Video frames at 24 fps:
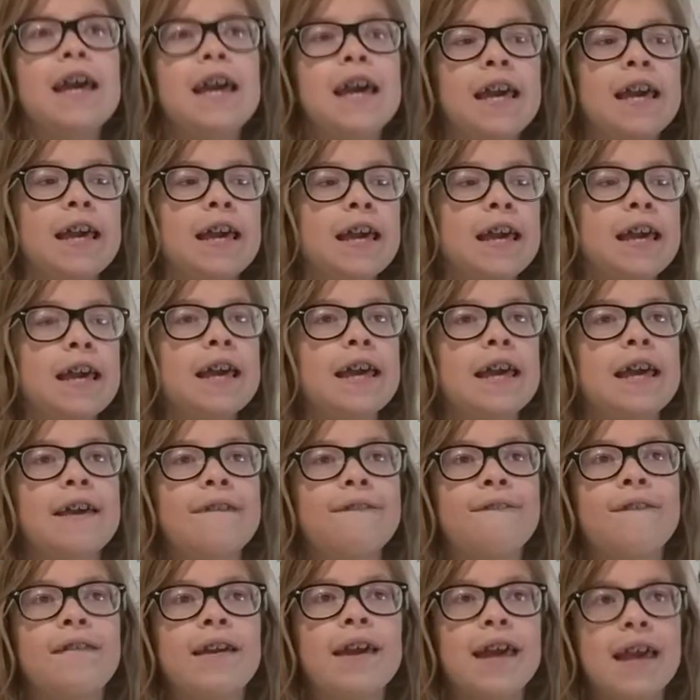it
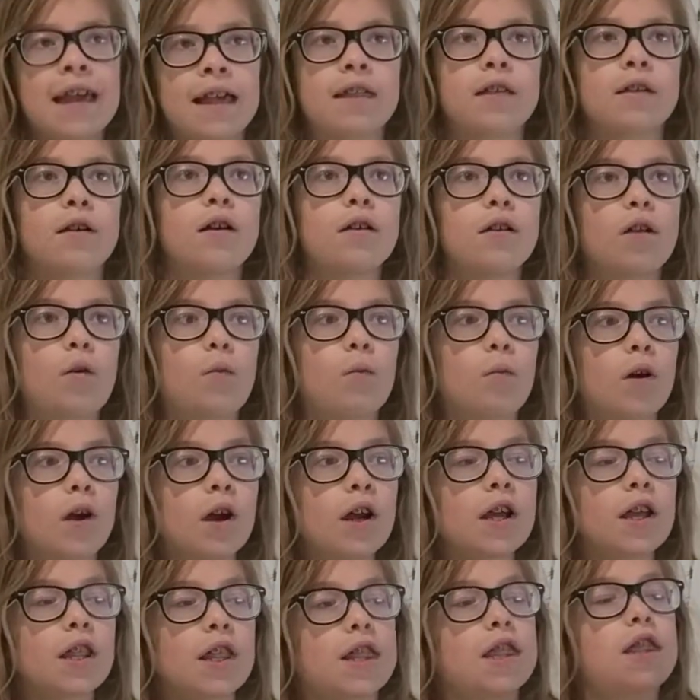is going to
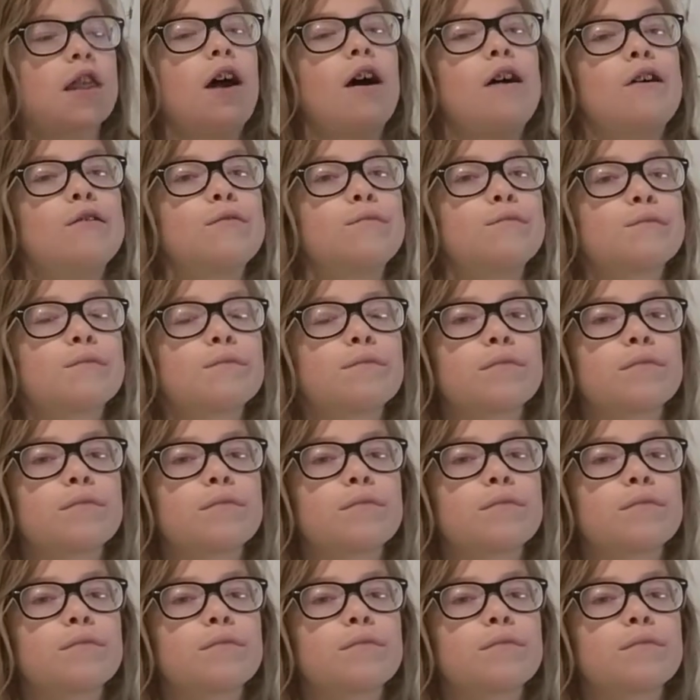work. So